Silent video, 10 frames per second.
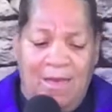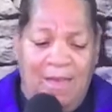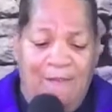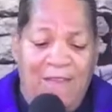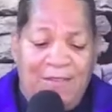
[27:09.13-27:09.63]

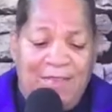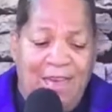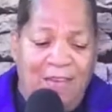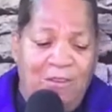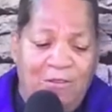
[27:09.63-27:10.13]
If he
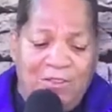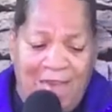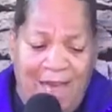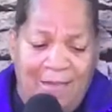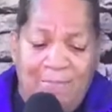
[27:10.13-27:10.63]
tell your
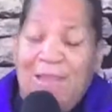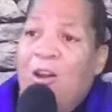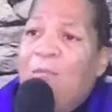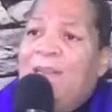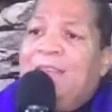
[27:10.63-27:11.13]
child to be
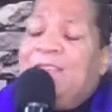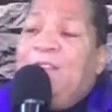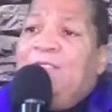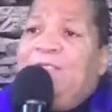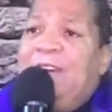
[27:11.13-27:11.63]
home at a
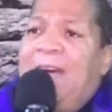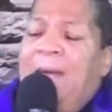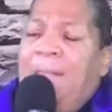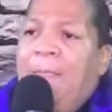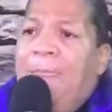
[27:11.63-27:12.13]
certain
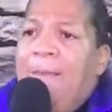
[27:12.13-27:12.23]
time,